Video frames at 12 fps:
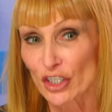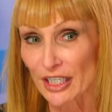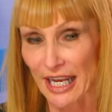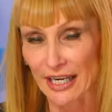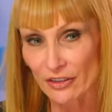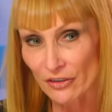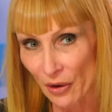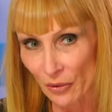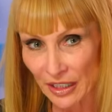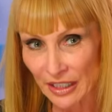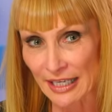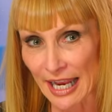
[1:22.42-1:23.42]
she can tone
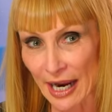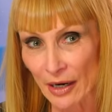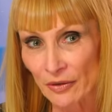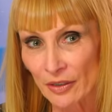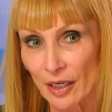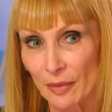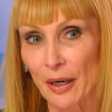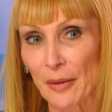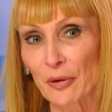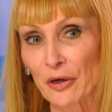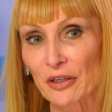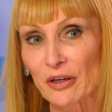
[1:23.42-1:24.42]
it down by
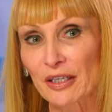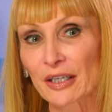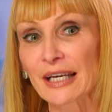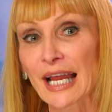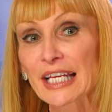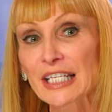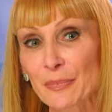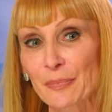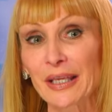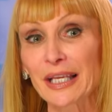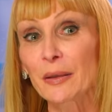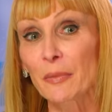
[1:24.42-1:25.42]
putting on a nice
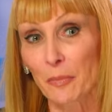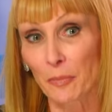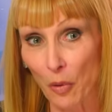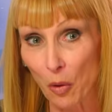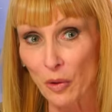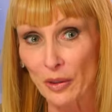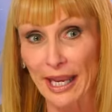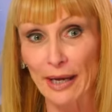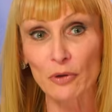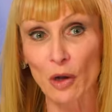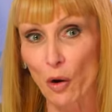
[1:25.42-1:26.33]
big ball gown